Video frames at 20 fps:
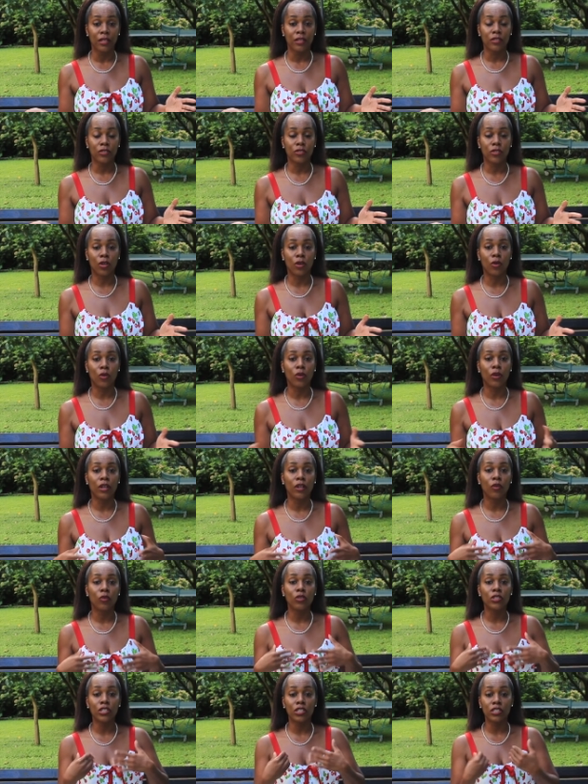So
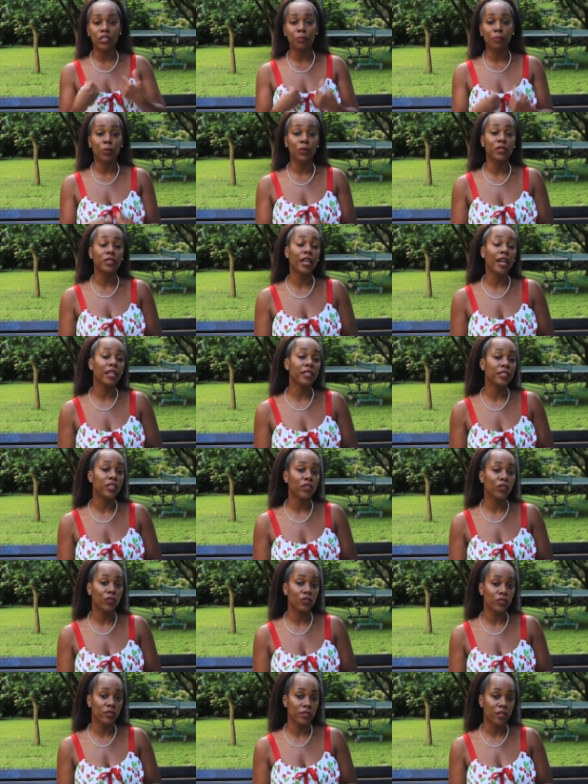she's protecting
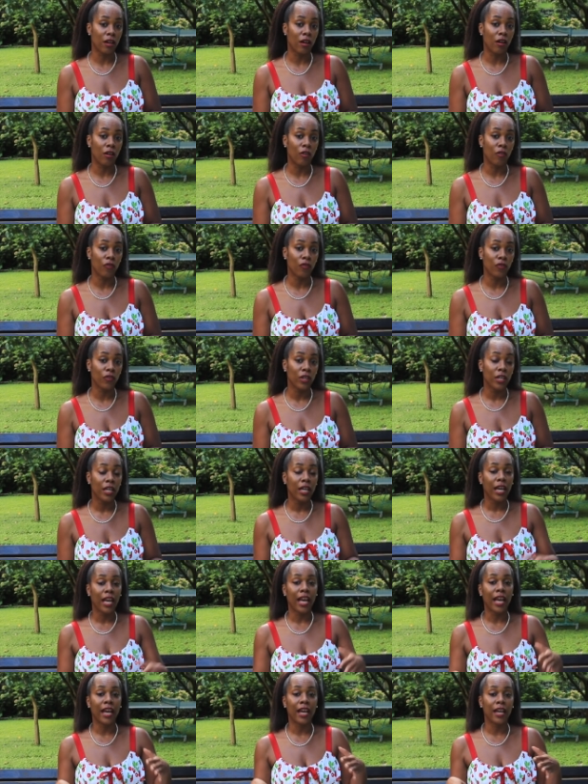herself,
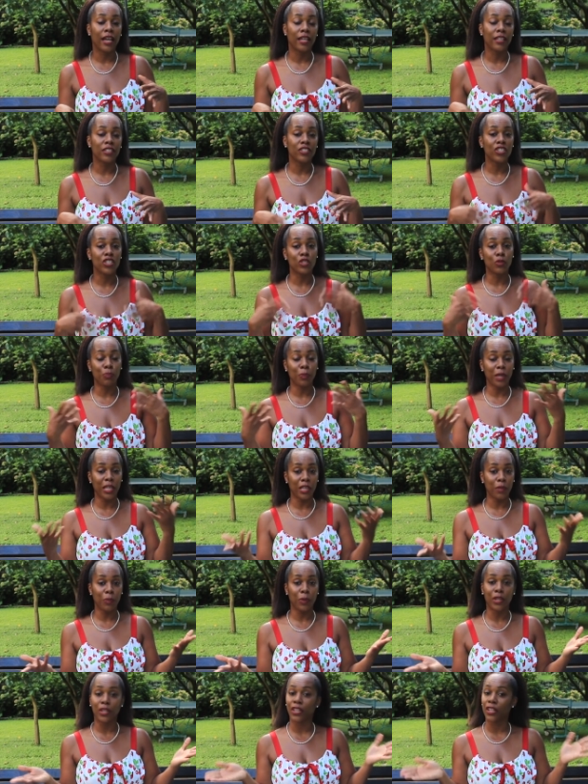and she's
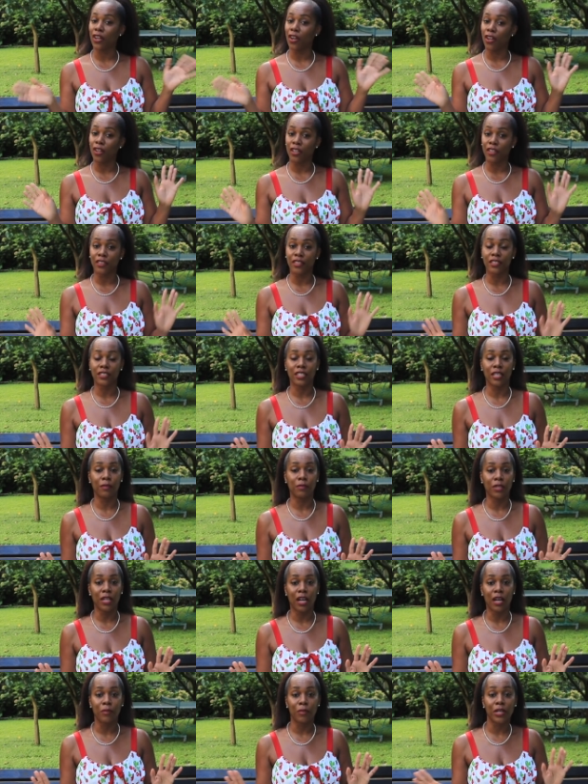pink pilling all at the same
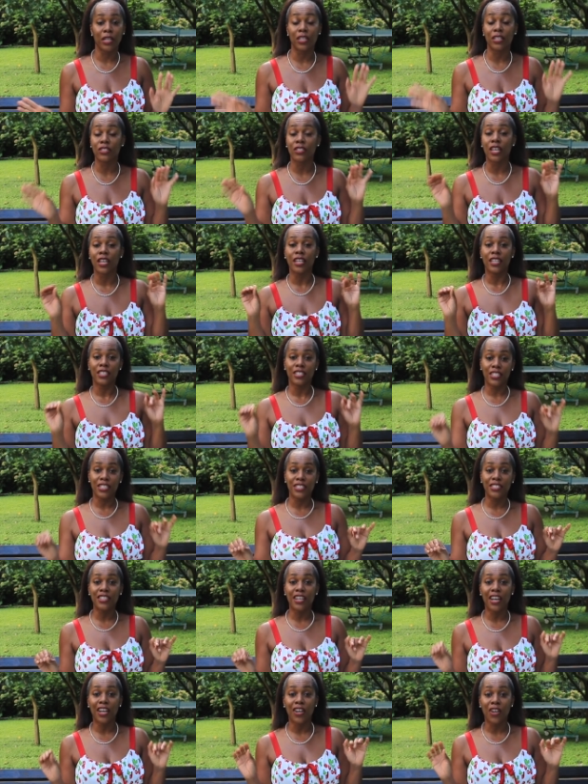time, because
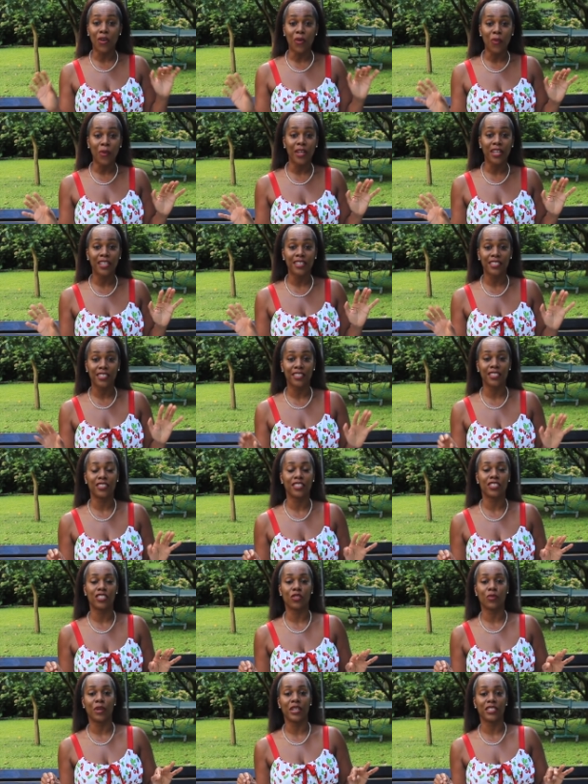she's not going into the
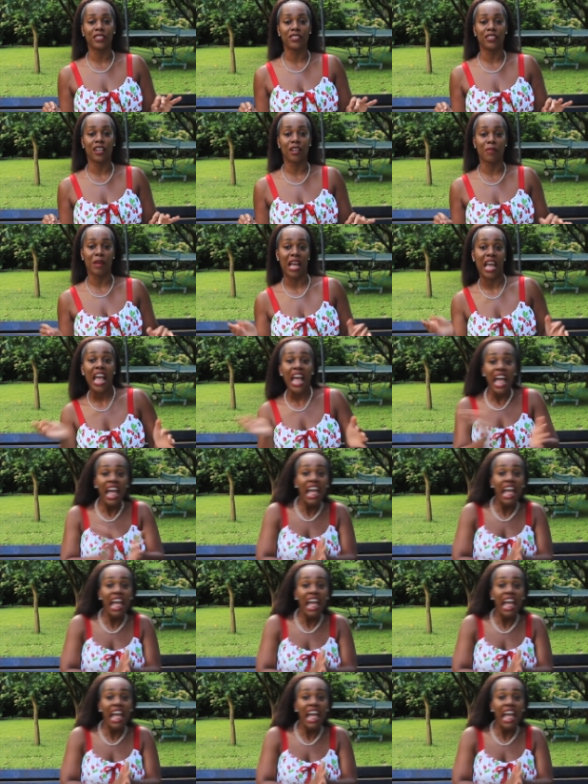situation talking about,